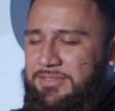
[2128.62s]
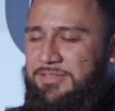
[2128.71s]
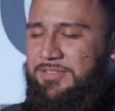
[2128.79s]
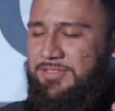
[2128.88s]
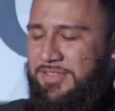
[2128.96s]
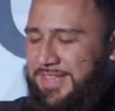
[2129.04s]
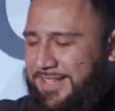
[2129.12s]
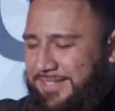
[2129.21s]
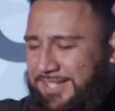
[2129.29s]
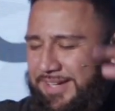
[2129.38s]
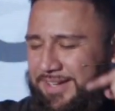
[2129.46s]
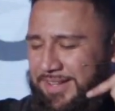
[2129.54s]
You do the
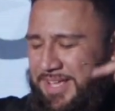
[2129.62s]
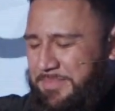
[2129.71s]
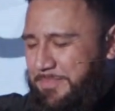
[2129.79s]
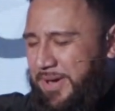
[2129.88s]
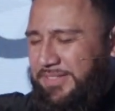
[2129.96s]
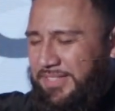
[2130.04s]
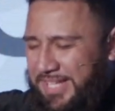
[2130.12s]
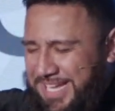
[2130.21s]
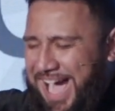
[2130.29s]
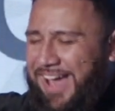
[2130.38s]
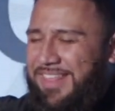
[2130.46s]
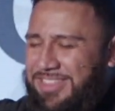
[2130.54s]
exceedingly abundantly
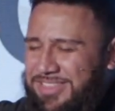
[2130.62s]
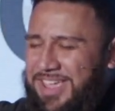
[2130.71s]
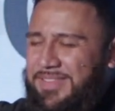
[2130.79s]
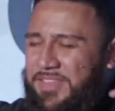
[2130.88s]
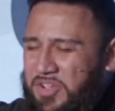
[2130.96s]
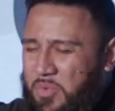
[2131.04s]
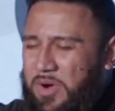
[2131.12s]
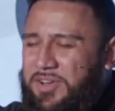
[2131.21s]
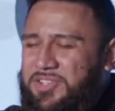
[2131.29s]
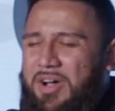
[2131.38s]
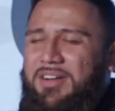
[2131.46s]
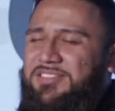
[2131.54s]
kind of thing that your
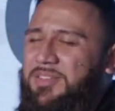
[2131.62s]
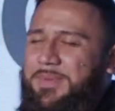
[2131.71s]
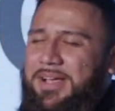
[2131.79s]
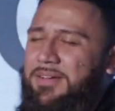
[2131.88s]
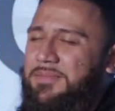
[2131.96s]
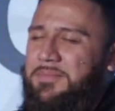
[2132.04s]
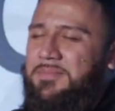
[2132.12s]
word talks about.